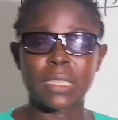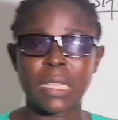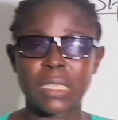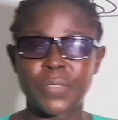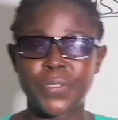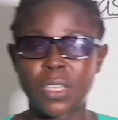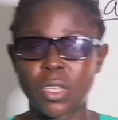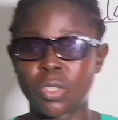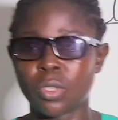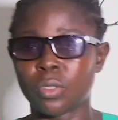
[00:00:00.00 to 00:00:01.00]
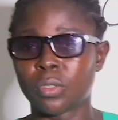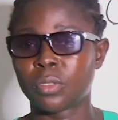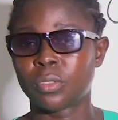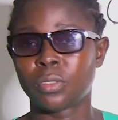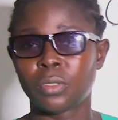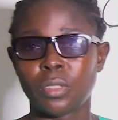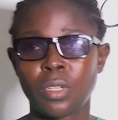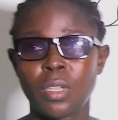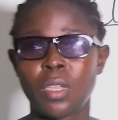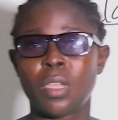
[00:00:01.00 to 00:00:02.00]
classification?
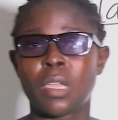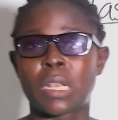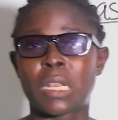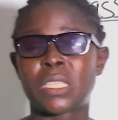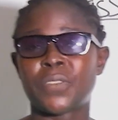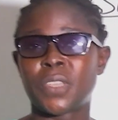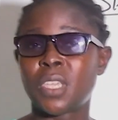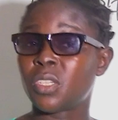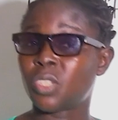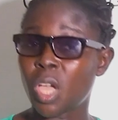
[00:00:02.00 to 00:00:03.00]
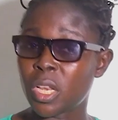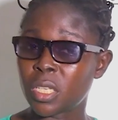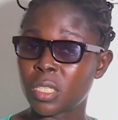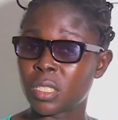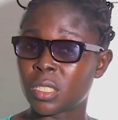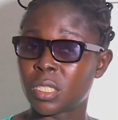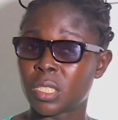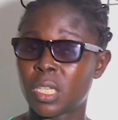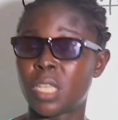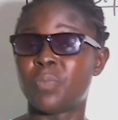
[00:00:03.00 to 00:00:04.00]
Classification
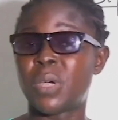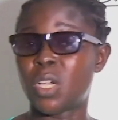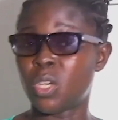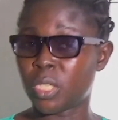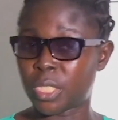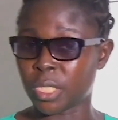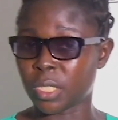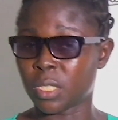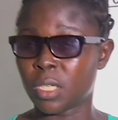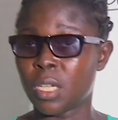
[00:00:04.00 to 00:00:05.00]
in biology